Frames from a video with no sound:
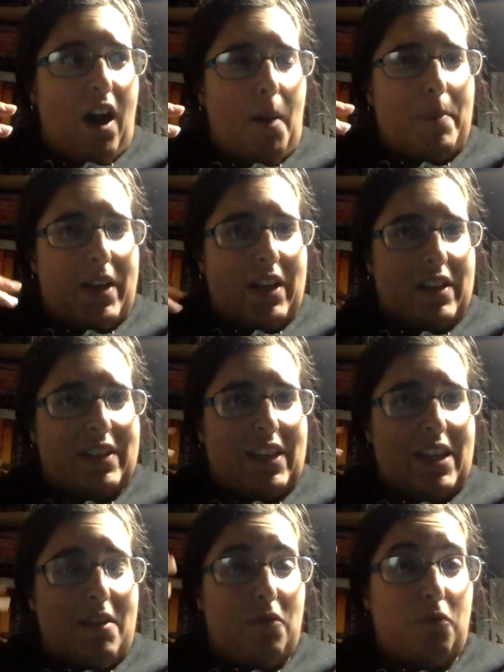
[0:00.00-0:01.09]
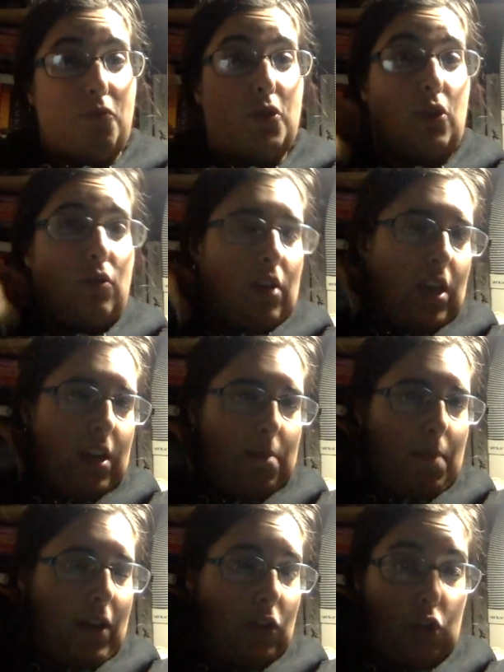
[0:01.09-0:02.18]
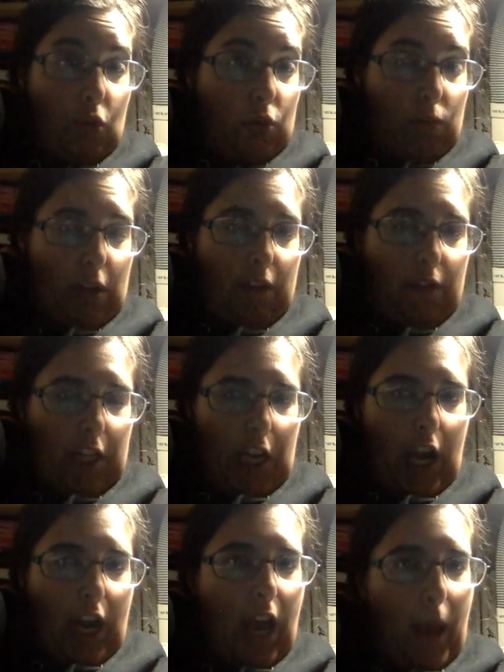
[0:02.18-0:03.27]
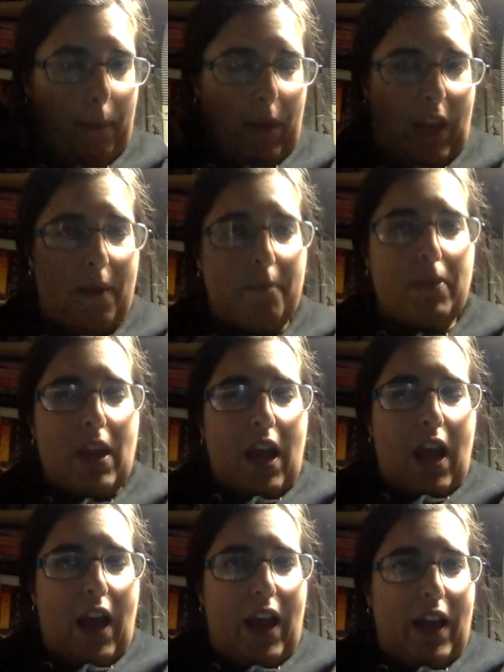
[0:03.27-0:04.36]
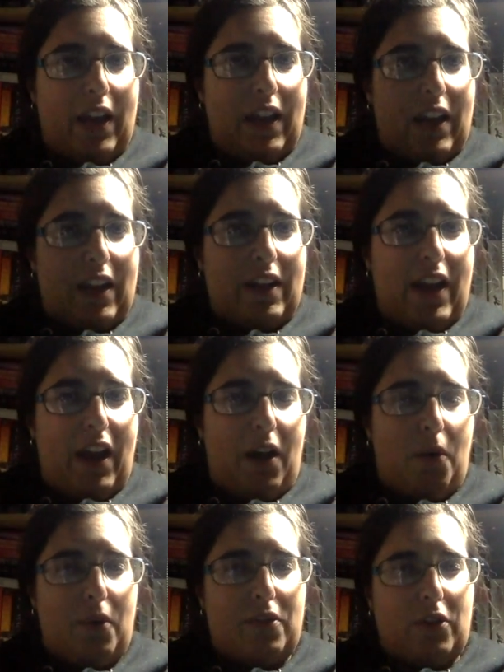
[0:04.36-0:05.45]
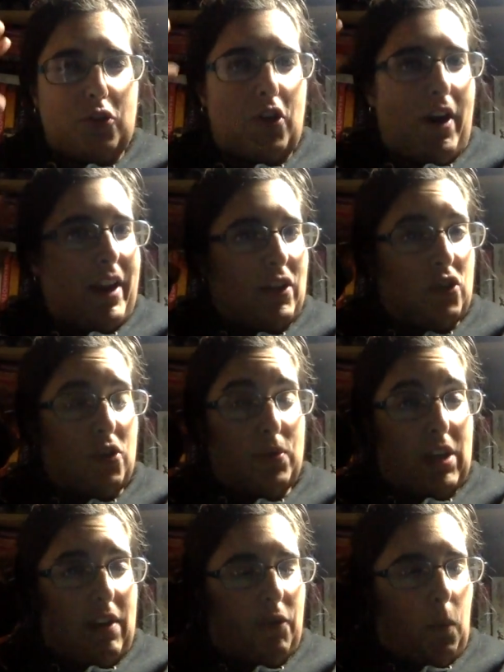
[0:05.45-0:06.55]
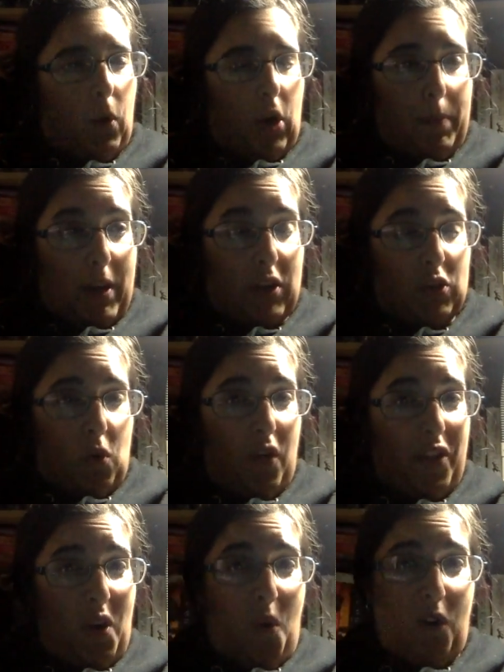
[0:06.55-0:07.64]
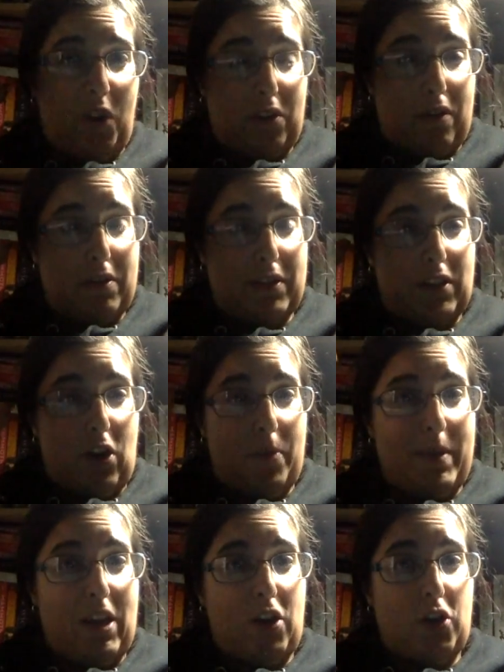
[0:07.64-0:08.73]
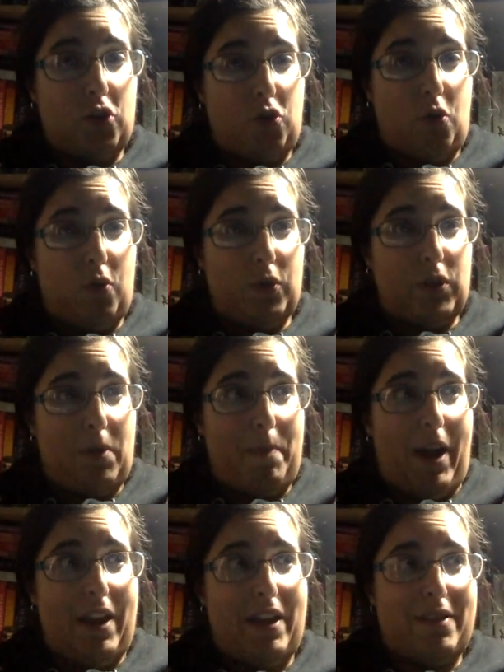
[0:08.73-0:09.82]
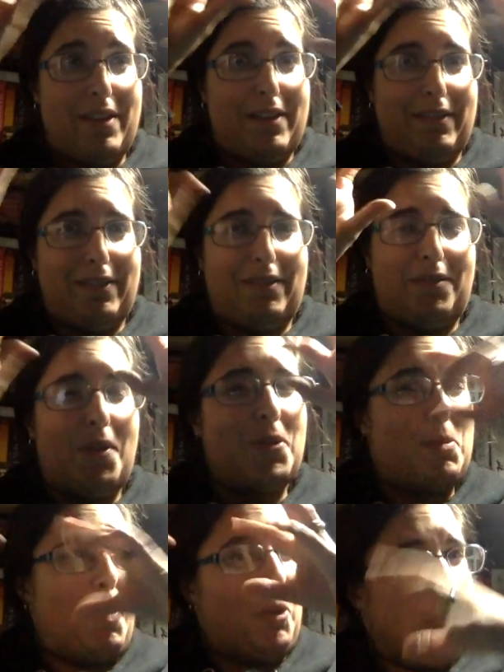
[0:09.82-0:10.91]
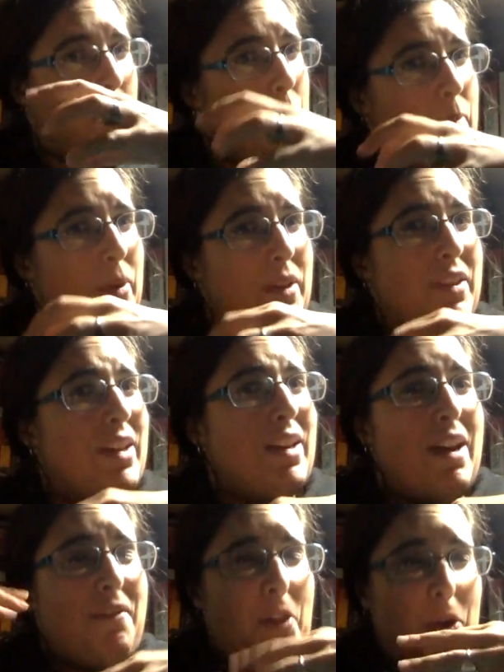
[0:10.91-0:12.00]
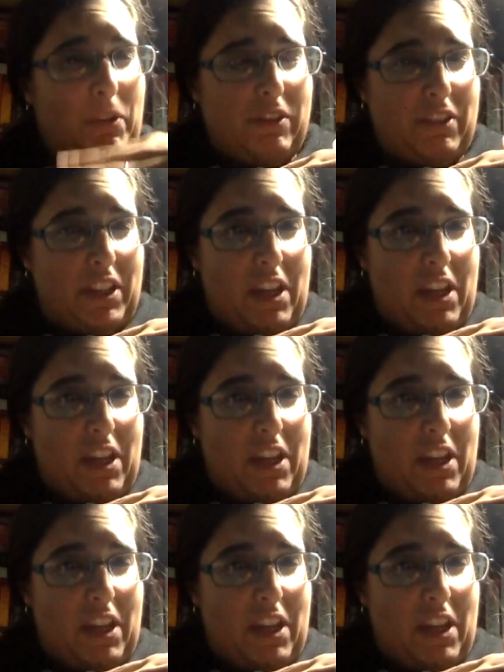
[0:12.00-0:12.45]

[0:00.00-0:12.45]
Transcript: because he made Zeus really, really unhappy. And now they're trying to save the world because all the oracles are being controlled by this small group of people that are really, really